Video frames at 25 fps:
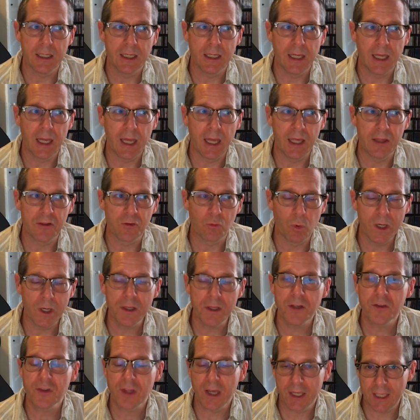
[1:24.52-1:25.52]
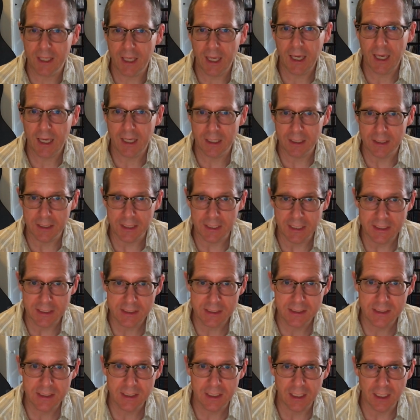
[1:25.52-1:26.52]
as well as I can, at
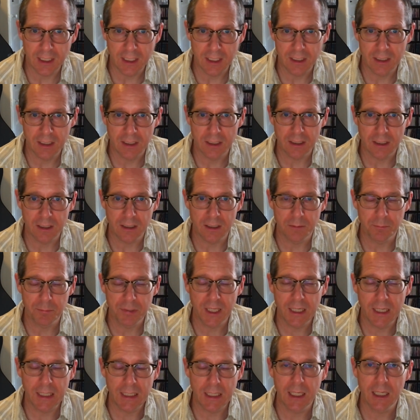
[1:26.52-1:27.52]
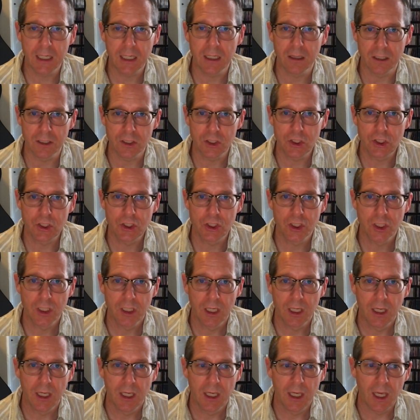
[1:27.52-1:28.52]
least, in plain English.
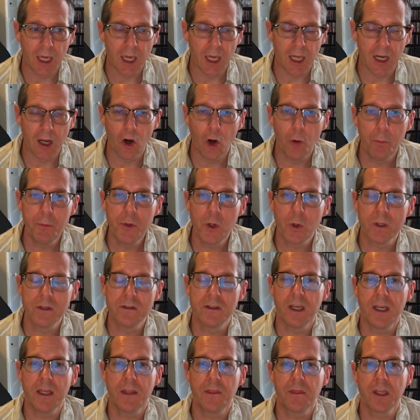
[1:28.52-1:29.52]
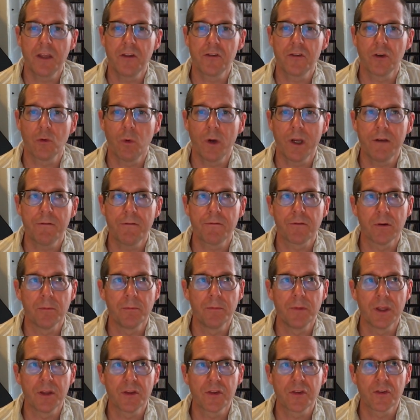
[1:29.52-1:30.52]
And I hope you can take things away from
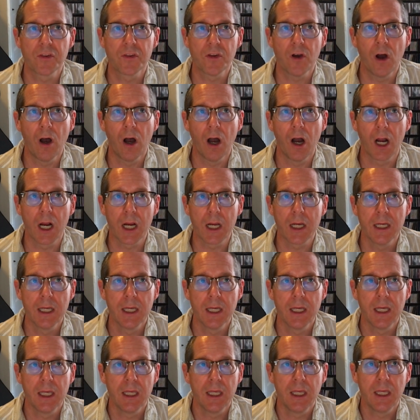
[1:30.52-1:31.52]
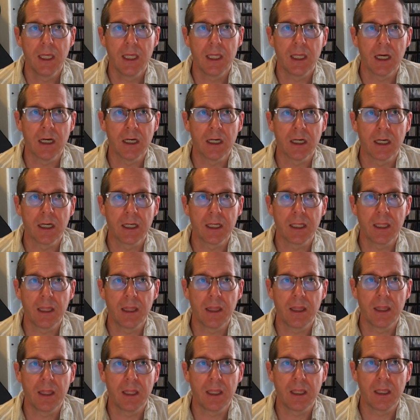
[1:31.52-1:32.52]
this song and
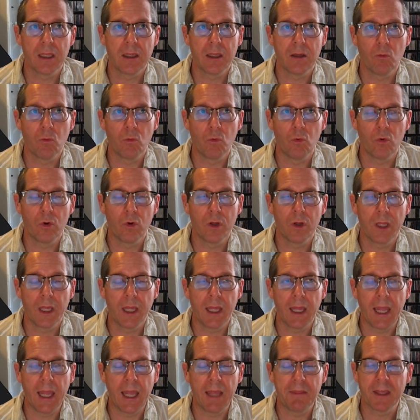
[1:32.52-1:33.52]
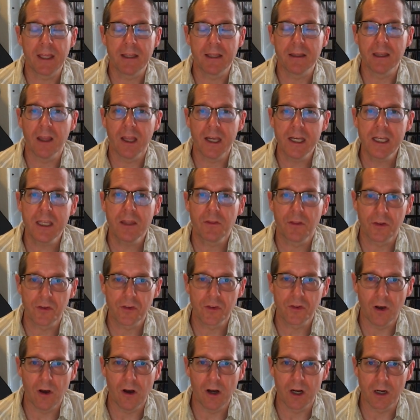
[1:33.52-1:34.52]
then like the
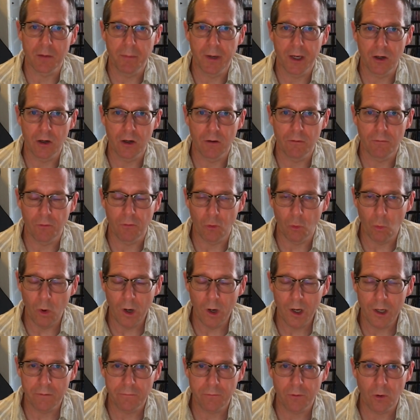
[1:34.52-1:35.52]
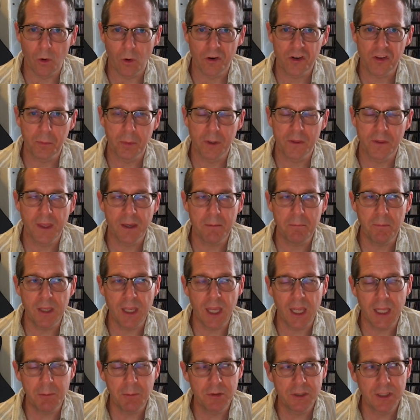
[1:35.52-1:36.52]
song better, for one, of course, but then be
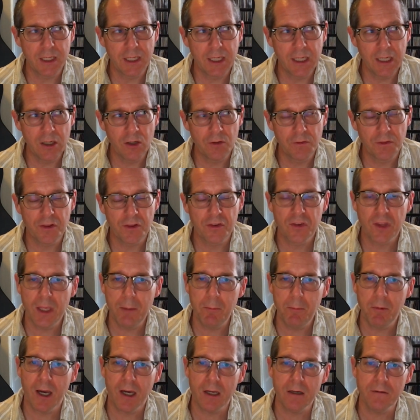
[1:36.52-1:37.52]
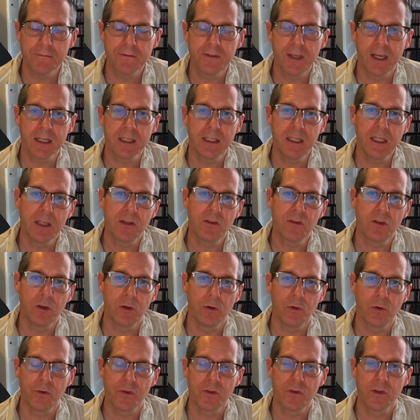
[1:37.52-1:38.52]
able to hear the same kind of techniques
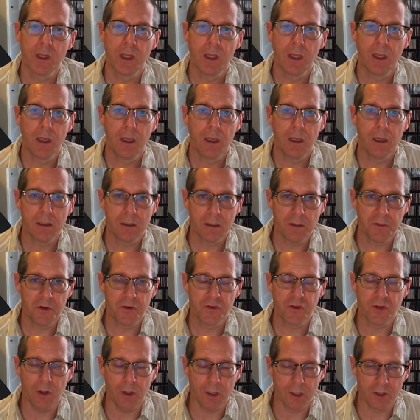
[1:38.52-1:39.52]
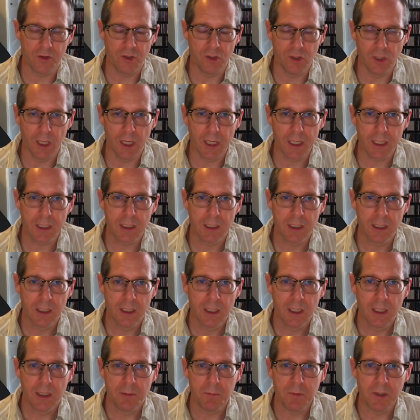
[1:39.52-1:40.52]
used in other songs you like.
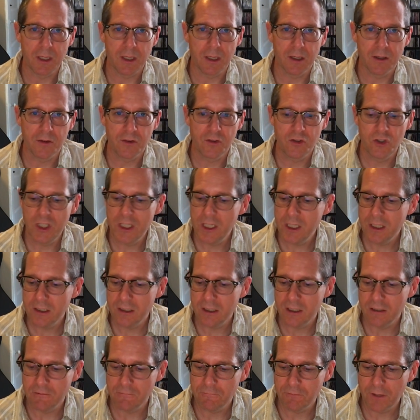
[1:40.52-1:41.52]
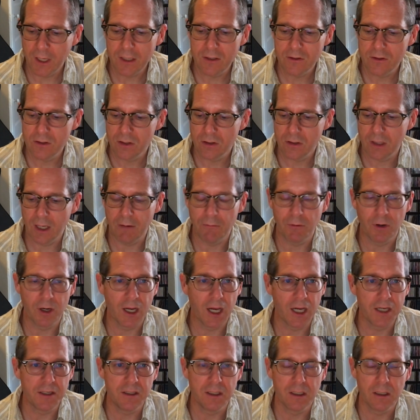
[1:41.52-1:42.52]
Because she didn't invent every
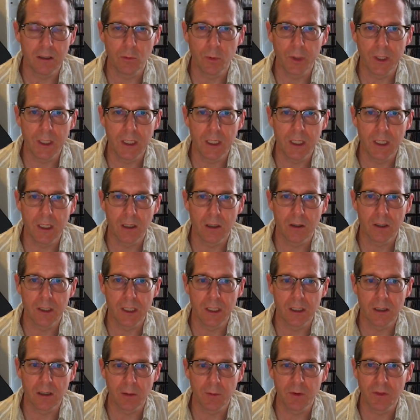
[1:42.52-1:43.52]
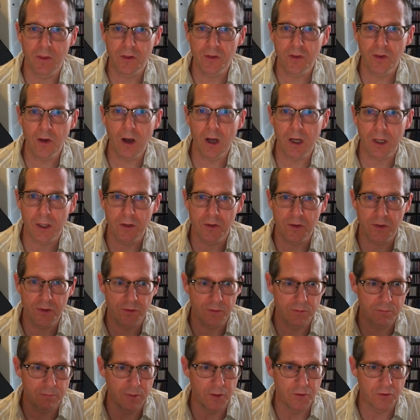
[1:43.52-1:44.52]
idea we hear here. I mean, the song is
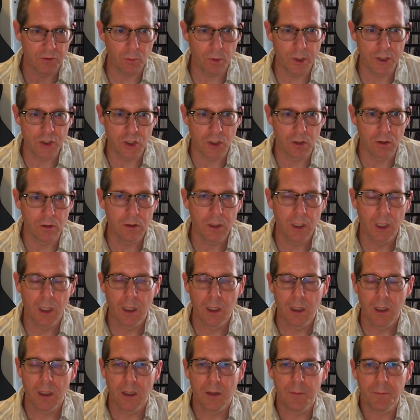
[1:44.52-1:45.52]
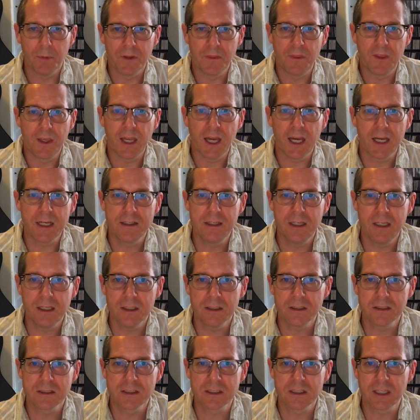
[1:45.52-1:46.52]
original, but the
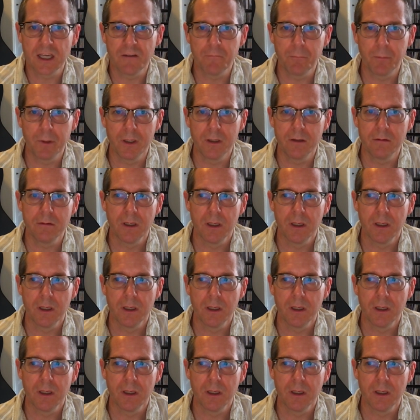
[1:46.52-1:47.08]
ideas have been